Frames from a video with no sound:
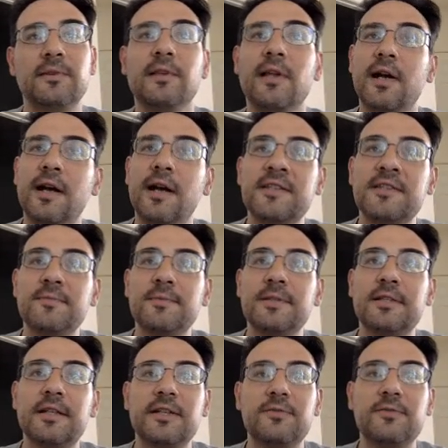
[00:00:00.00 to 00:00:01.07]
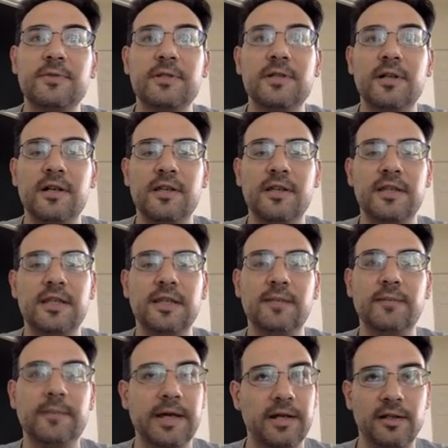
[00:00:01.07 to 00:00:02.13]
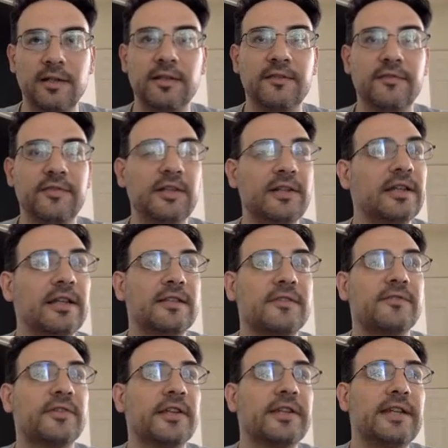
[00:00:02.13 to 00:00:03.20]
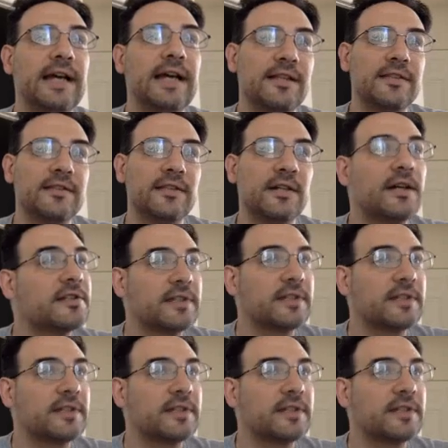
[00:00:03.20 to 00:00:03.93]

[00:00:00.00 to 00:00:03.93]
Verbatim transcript: lost because we are the minor league affiliate for the Dallas Stars,